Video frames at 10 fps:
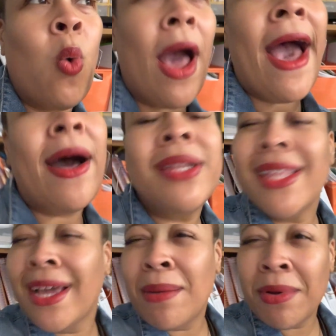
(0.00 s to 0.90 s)
how did
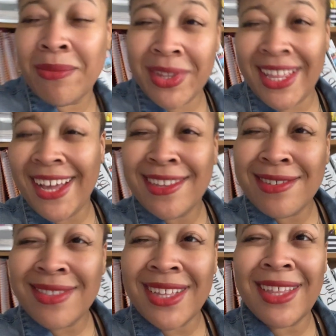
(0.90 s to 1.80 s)
they come up with the
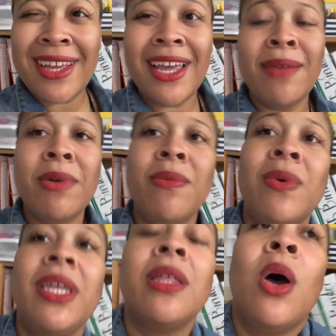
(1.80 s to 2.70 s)
answer that they came up
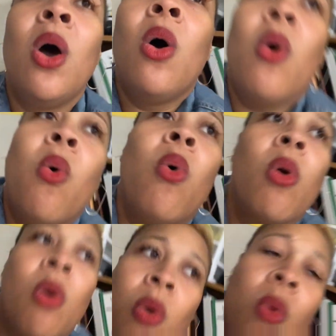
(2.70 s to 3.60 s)
with,
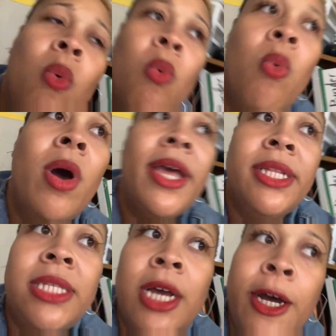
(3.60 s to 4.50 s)
or what